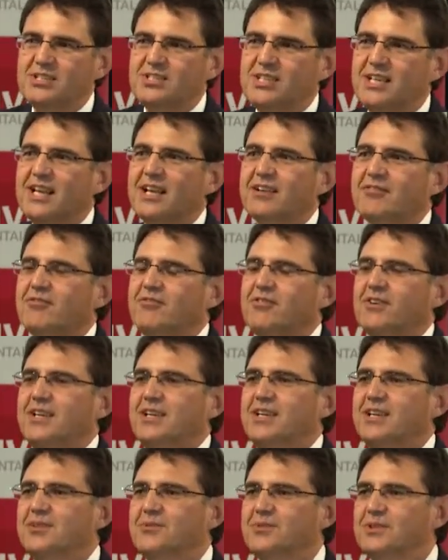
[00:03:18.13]
Is that
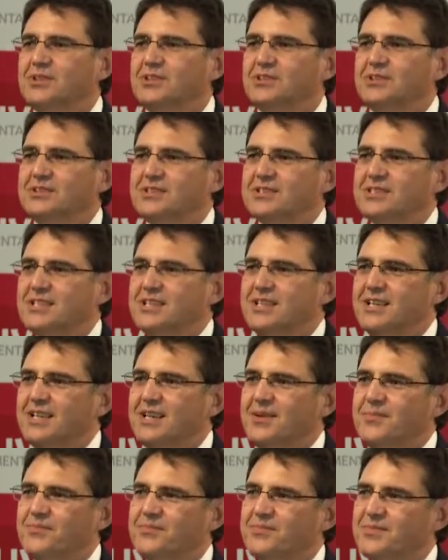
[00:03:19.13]
unfair? Well,
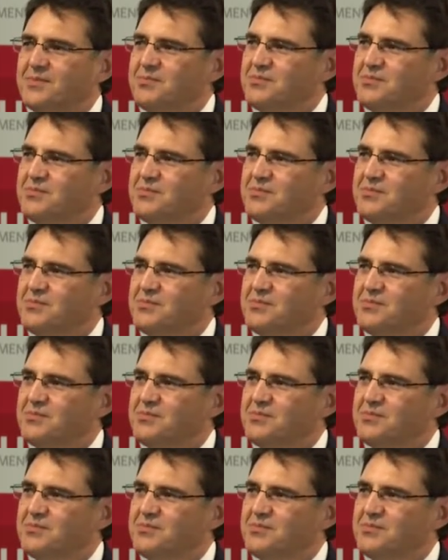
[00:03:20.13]
I